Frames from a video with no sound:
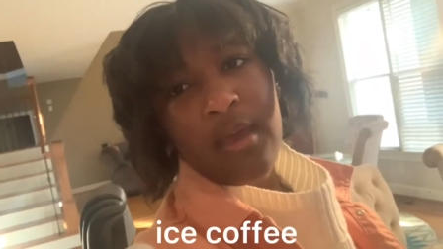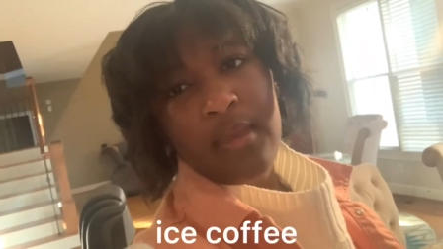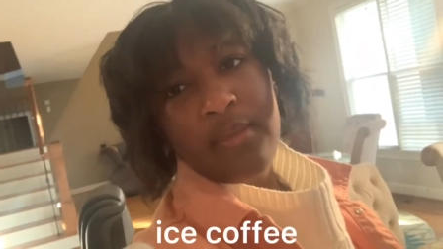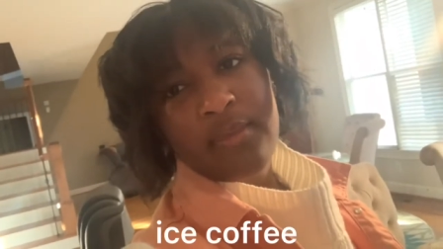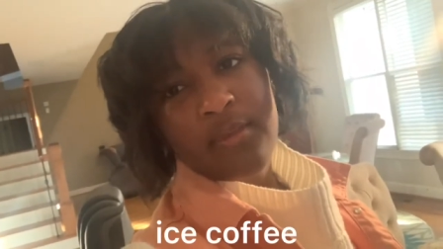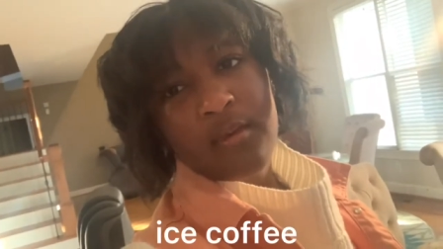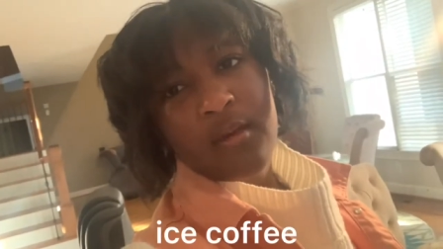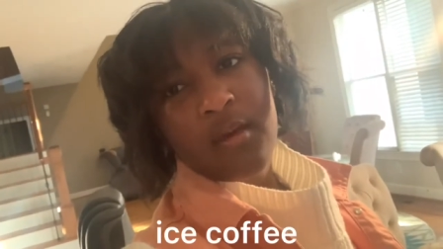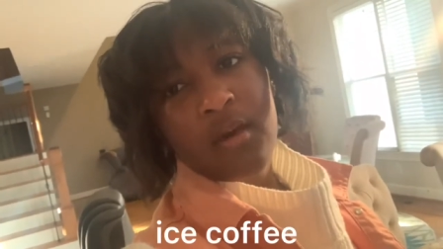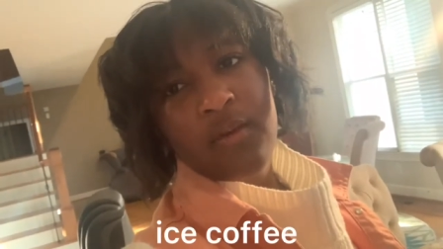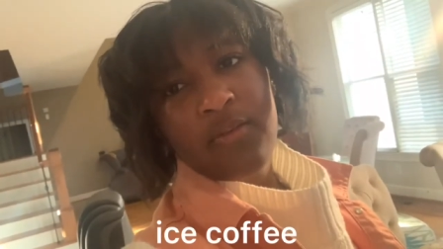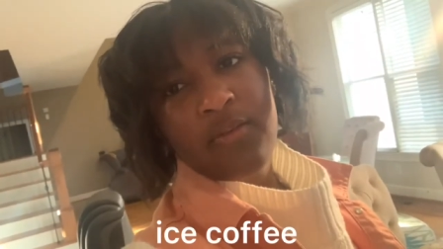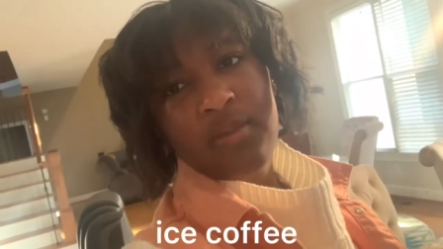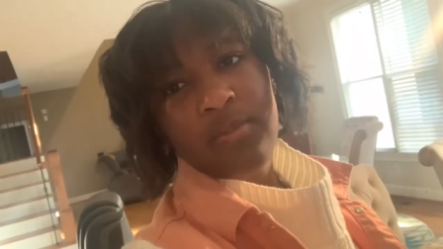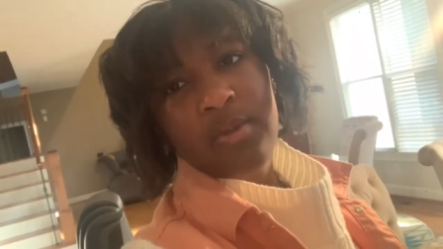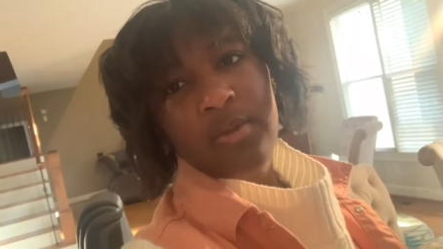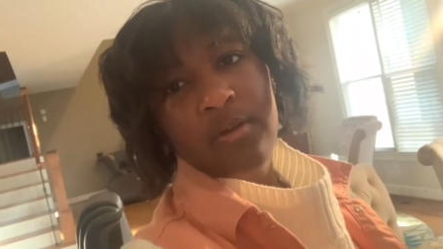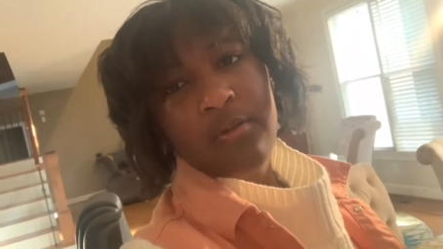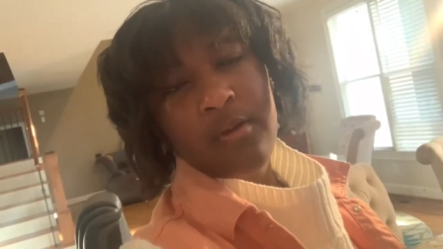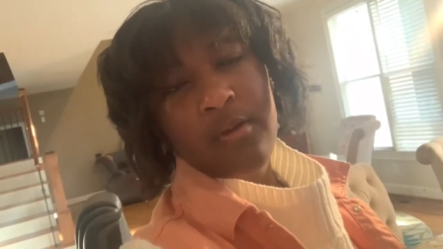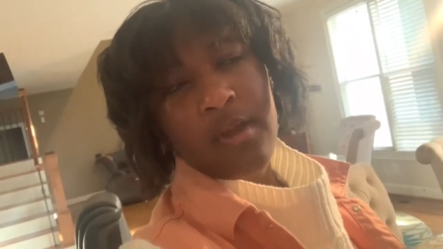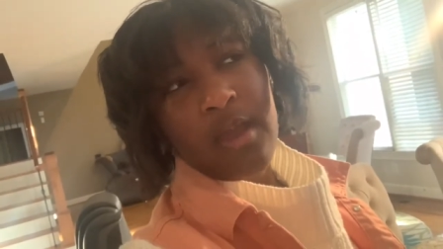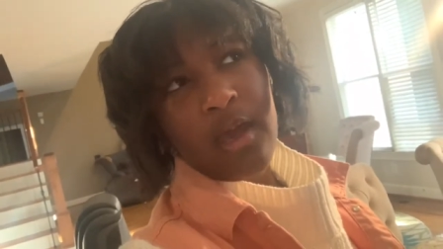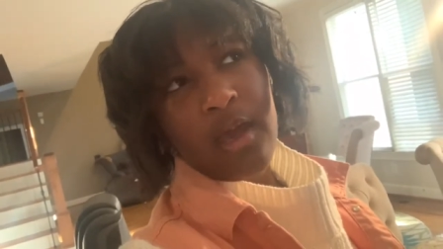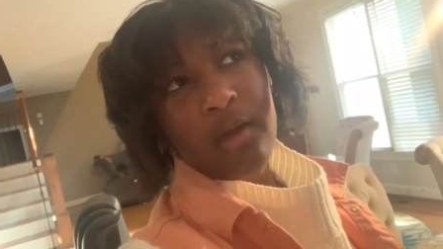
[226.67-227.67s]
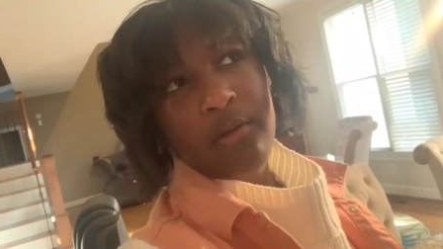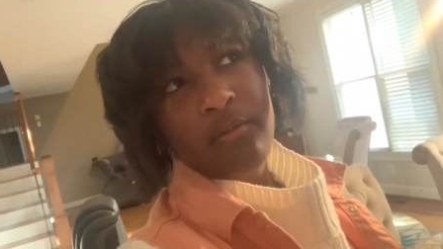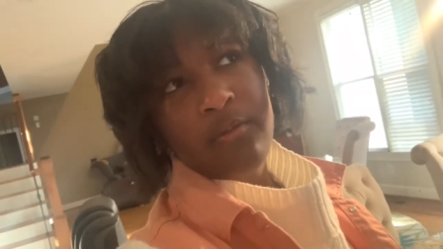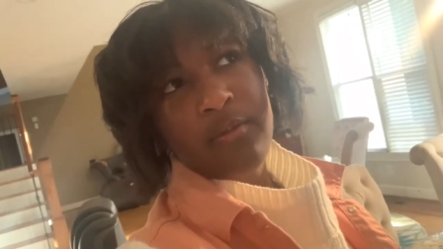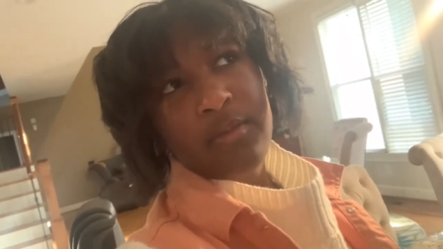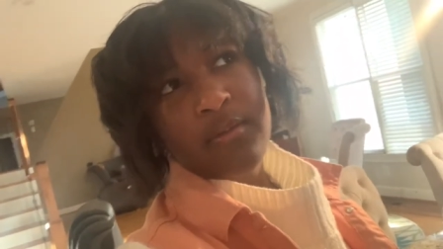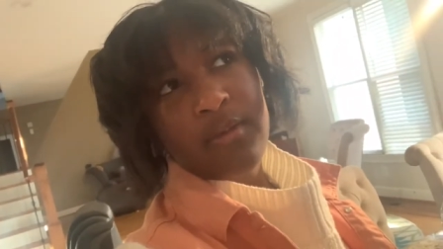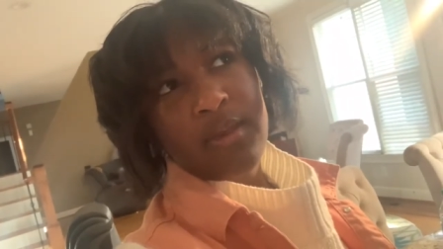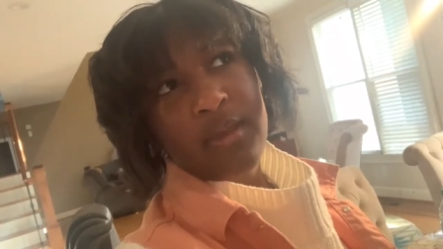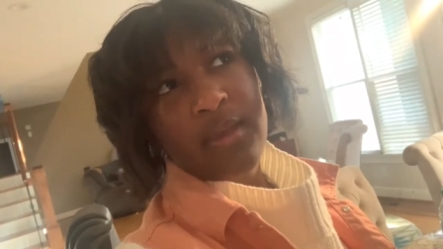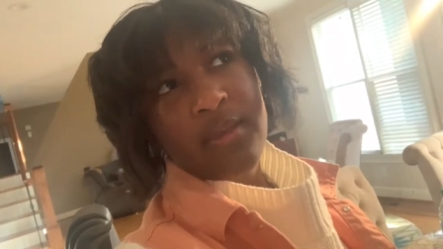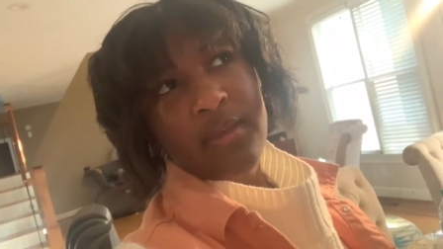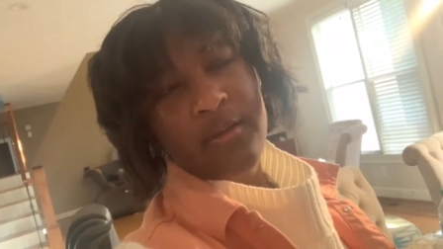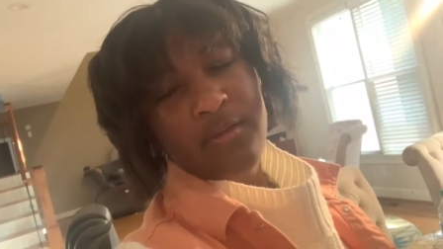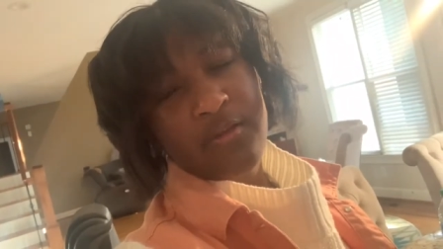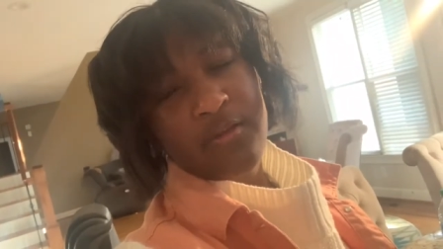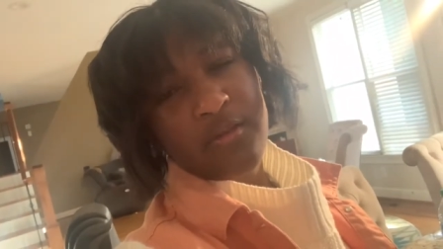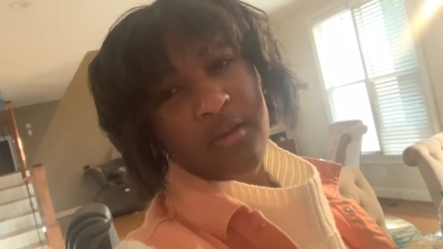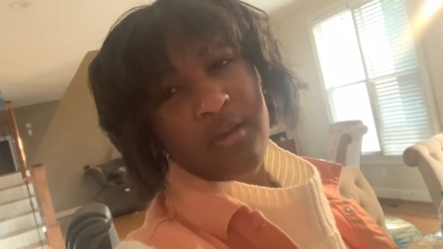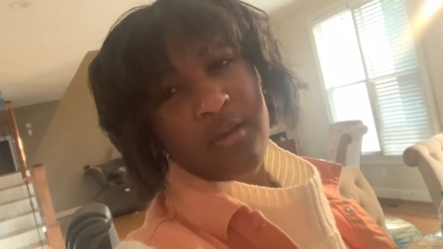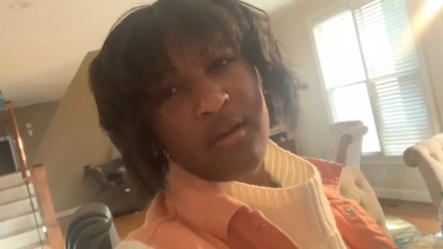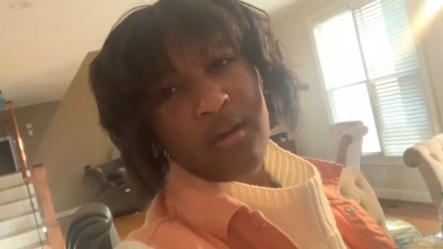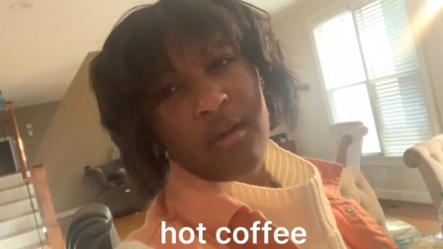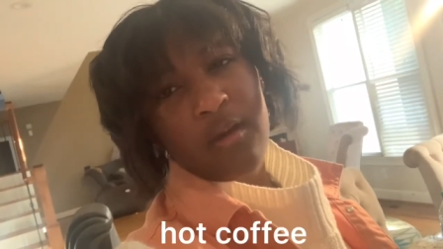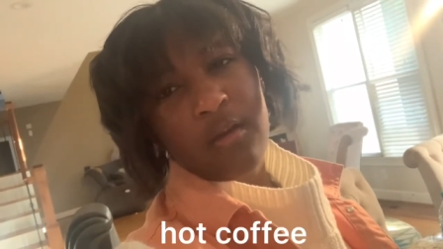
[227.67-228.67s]
Coffee, but we're out, so I guess I'll just
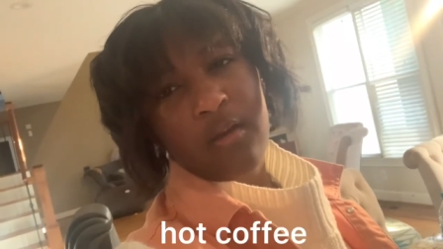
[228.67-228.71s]
get hot